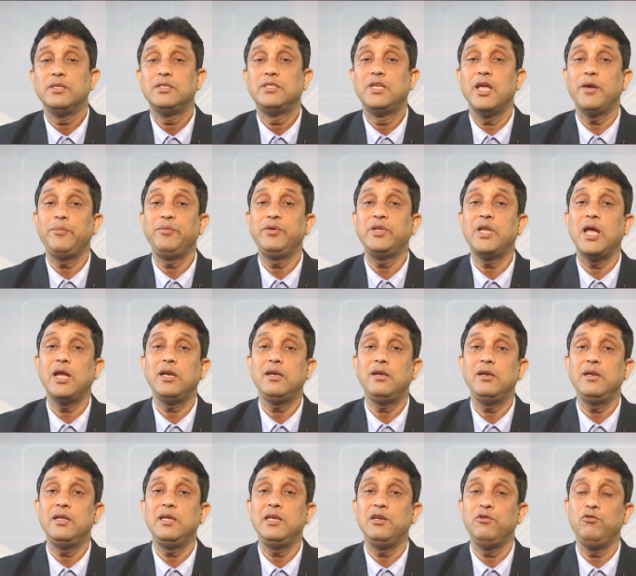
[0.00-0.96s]

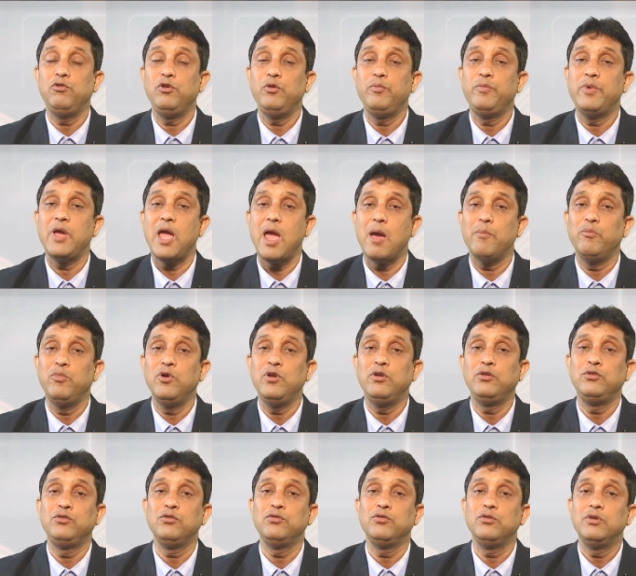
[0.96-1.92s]
definitely you will be able
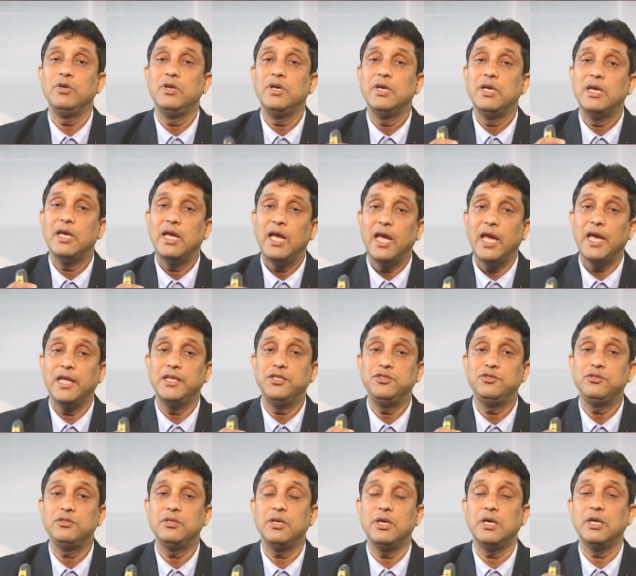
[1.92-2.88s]
to
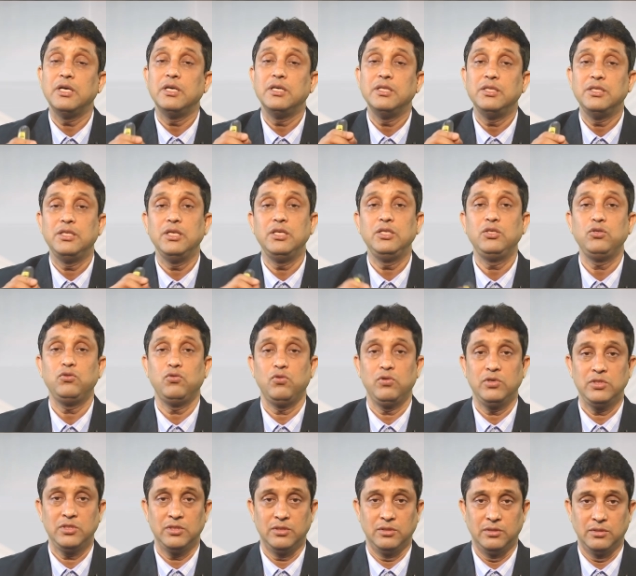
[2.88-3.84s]
answer these
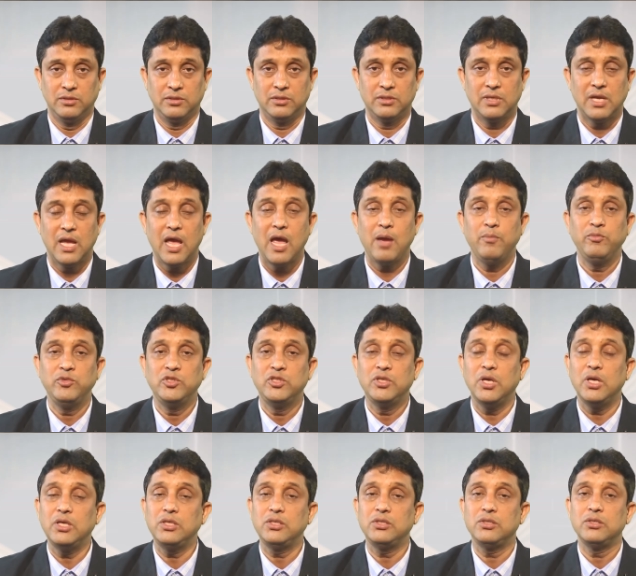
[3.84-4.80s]
questions. I am
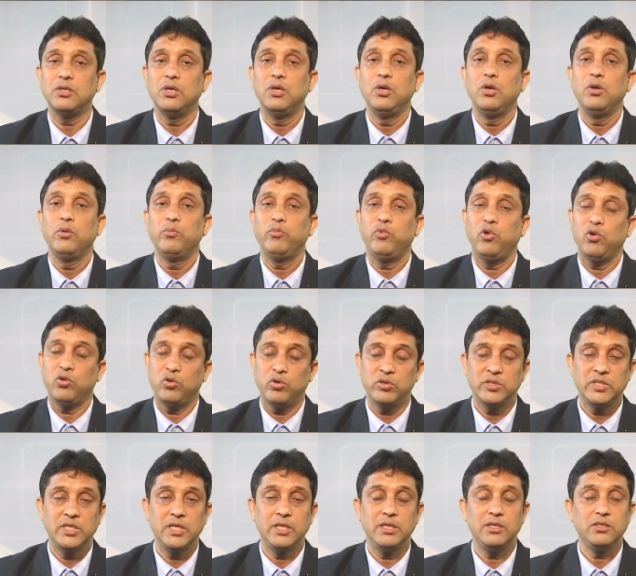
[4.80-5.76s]
just
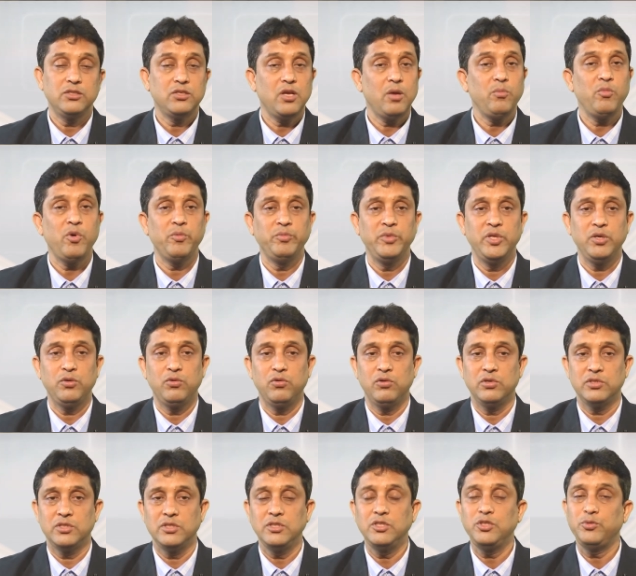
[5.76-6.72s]
focusing some of the
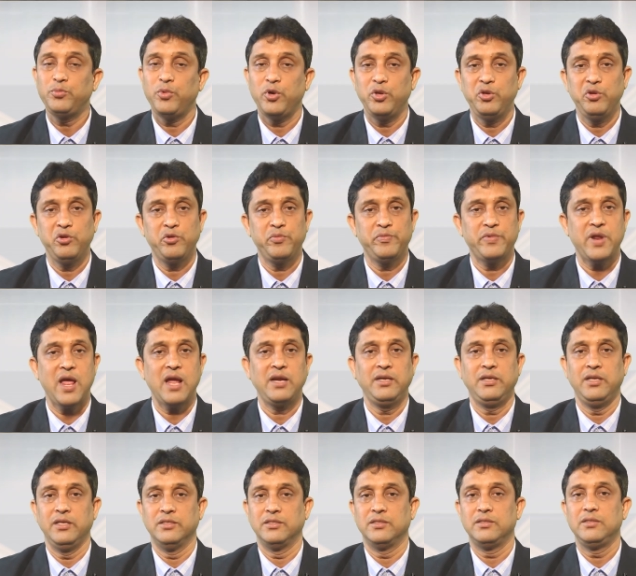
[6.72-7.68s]
questions for your
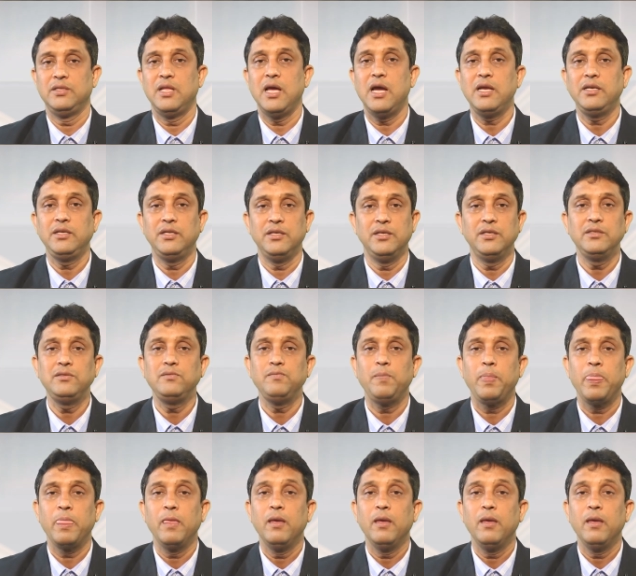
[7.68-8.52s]
practice, that is,